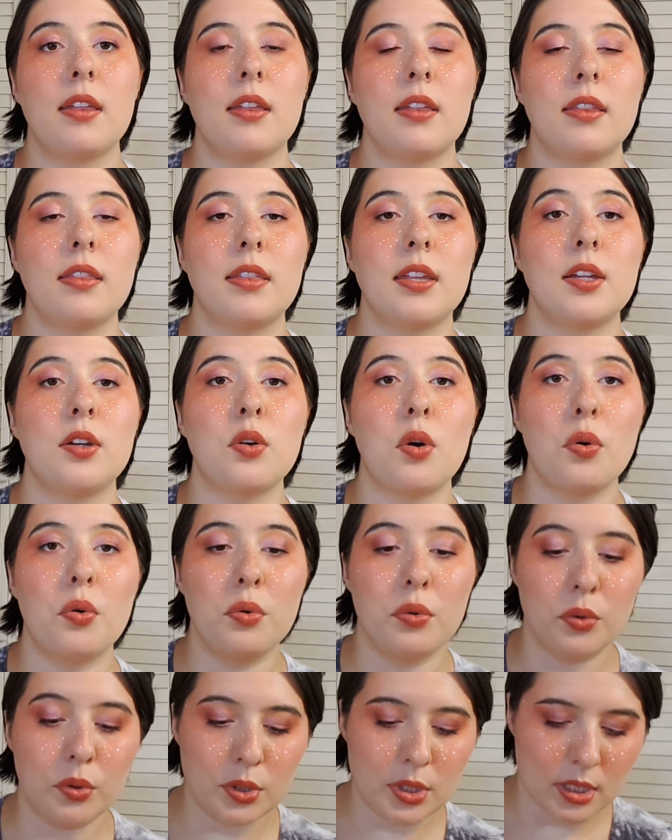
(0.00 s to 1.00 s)
The
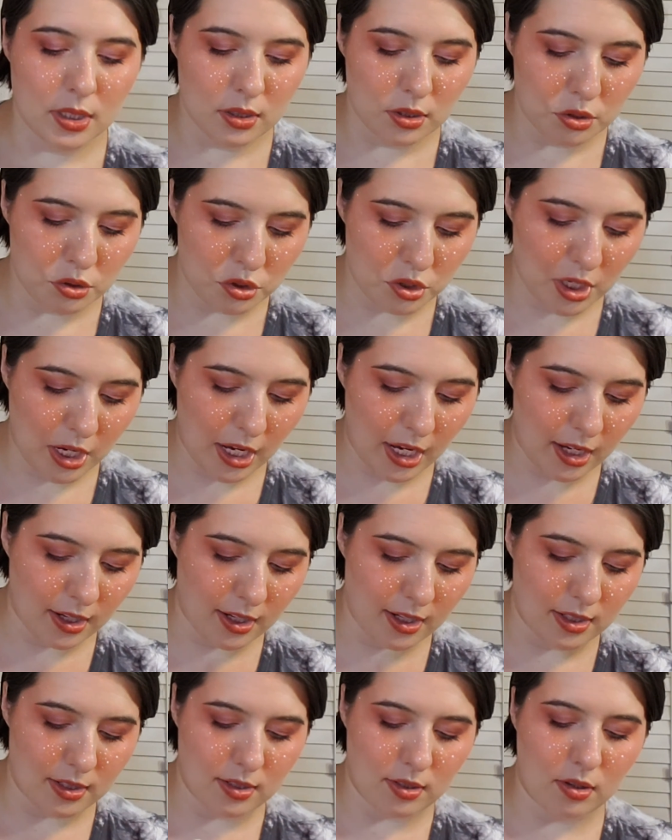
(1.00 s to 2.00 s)
gold shade
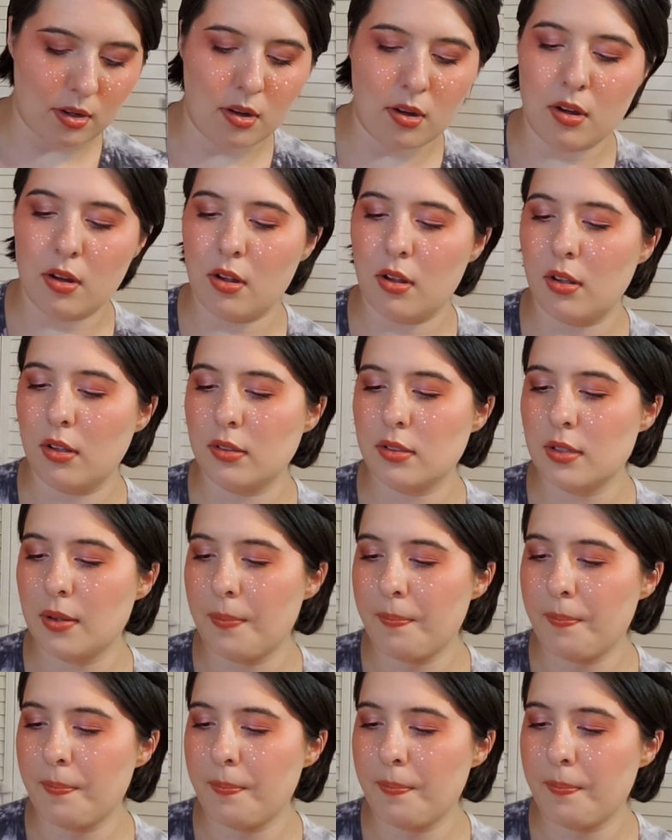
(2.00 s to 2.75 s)
is called